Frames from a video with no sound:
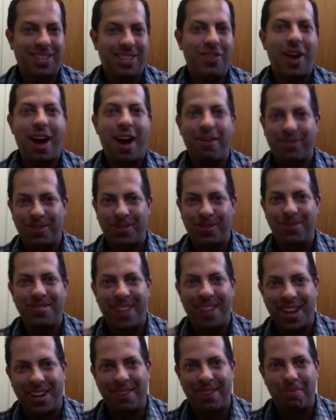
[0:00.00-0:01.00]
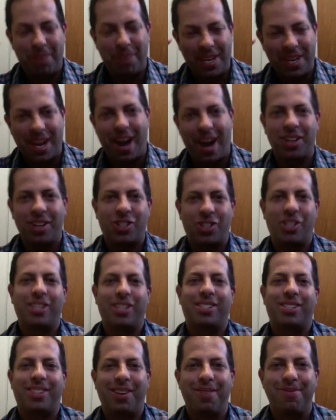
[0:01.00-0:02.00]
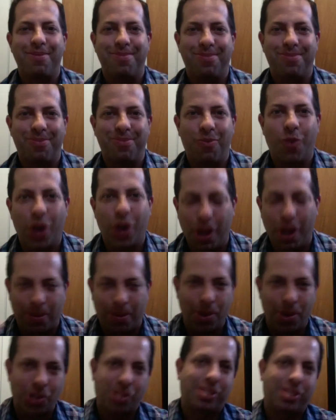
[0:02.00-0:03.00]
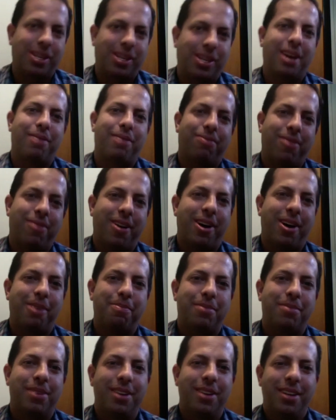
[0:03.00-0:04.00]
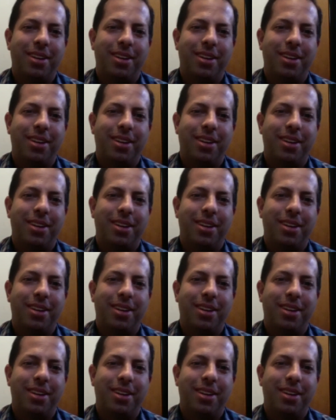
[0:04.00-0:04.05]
You have to be conscious of where you're purchasing it from,